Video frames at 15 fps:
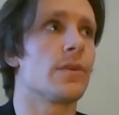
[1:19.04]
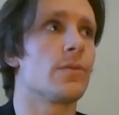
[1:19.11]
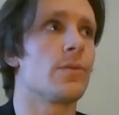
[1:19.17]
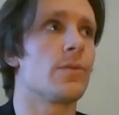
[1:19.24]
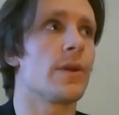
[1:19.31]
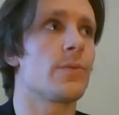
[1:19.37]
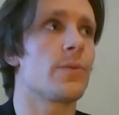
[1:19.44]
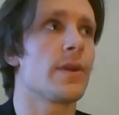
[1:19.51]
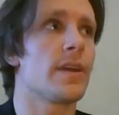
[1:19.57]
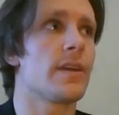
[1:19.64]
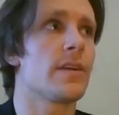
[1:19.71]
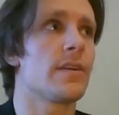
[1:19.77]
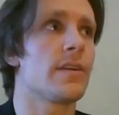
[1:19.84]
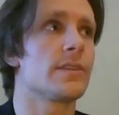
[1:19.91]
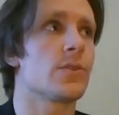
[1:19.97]
When
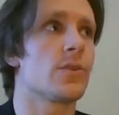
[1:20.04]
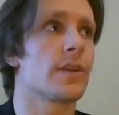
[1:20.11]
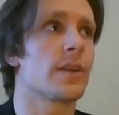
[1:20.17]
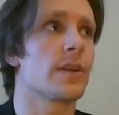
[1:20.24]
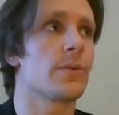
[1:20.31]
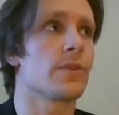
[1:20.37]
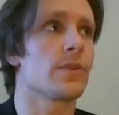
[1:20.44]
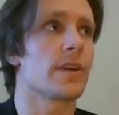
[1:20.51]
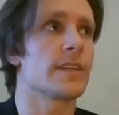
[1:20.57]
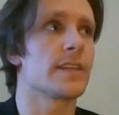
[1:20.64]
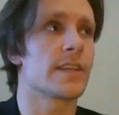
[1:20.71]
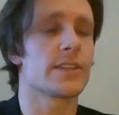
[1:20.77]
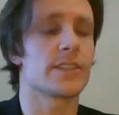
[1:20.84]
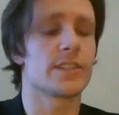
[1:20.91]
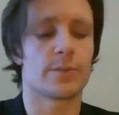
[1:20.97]
we're talking with
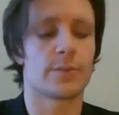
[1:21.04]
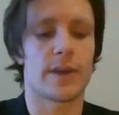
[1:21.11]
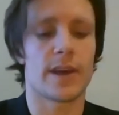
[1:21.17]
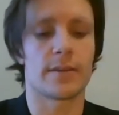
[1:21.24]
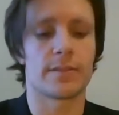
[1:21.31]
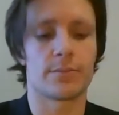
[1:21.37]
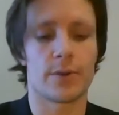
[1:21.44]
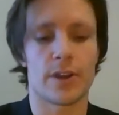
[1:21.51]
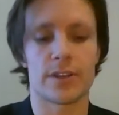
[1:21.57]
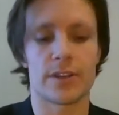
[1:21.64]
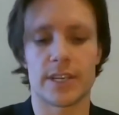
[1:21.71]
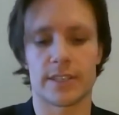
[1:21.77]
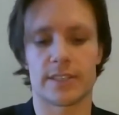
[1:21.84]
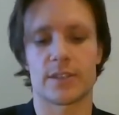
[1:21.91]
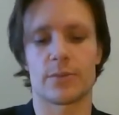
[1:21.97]
organizations about
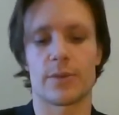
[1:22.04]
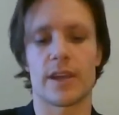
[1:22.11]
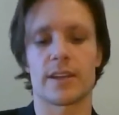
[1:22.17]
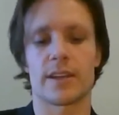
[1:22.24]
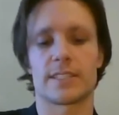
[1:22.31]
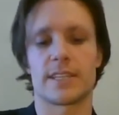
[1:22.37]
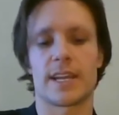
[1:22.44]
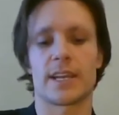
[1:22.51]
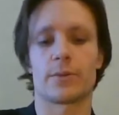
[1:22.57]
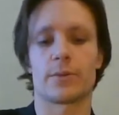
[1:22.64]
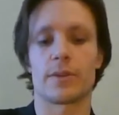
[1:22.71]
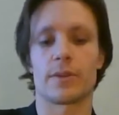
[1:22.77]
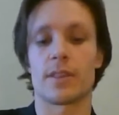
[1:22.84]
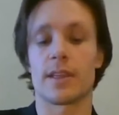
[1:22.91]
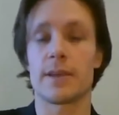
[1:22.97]
projects that we undertake
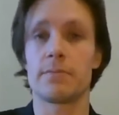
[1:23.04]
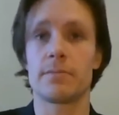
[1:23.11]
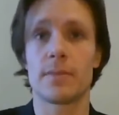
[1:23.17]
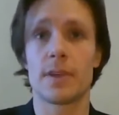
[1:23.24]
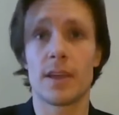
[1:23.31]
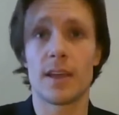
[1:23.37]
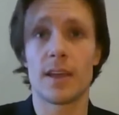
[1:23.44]
with them,